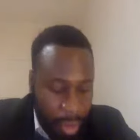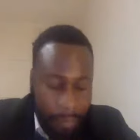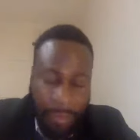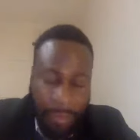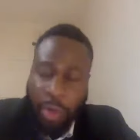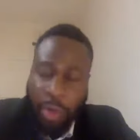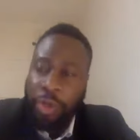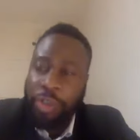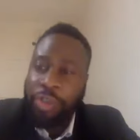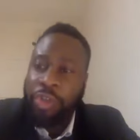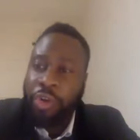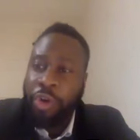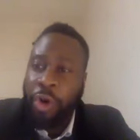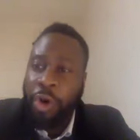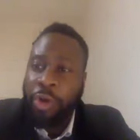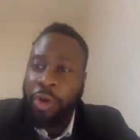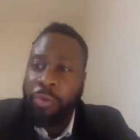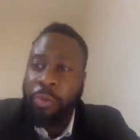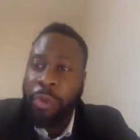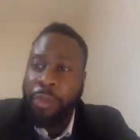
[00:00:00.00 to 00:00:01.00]
because
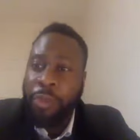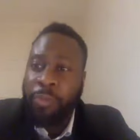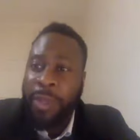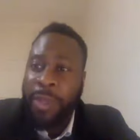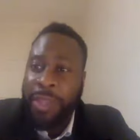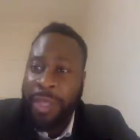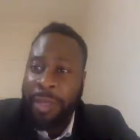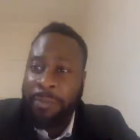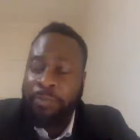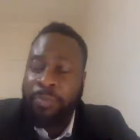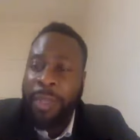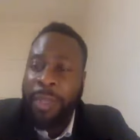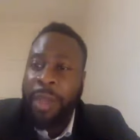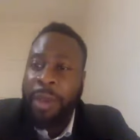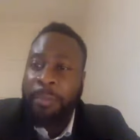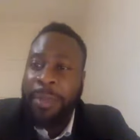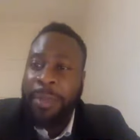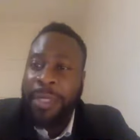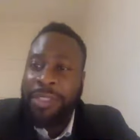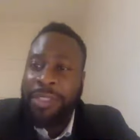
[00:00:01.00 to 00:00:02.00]
God was with him.
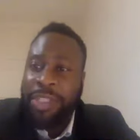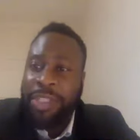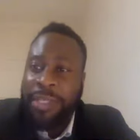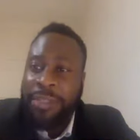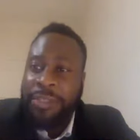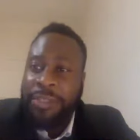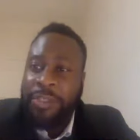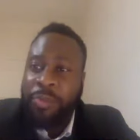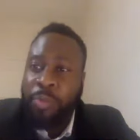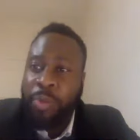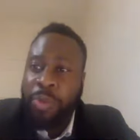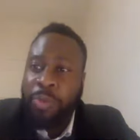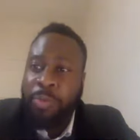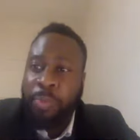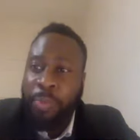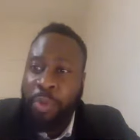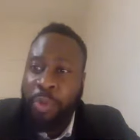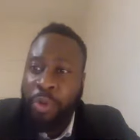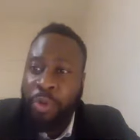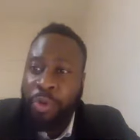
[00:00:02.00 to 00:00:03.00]
But Jesus was
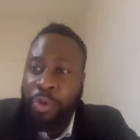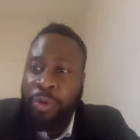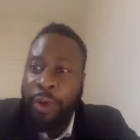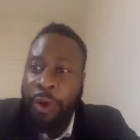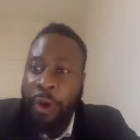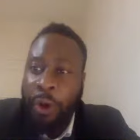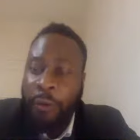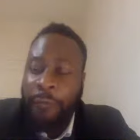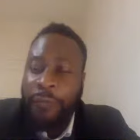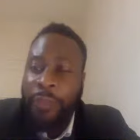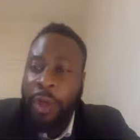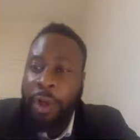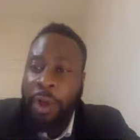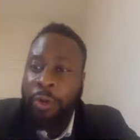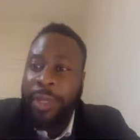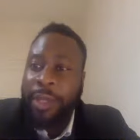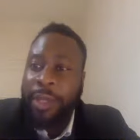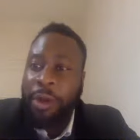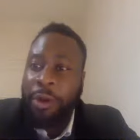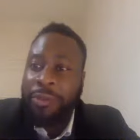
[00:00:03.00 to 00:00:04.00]
born of the
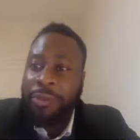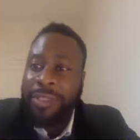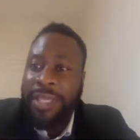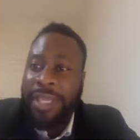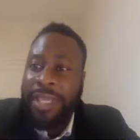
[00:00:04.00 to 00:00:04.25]
Holy Ghost.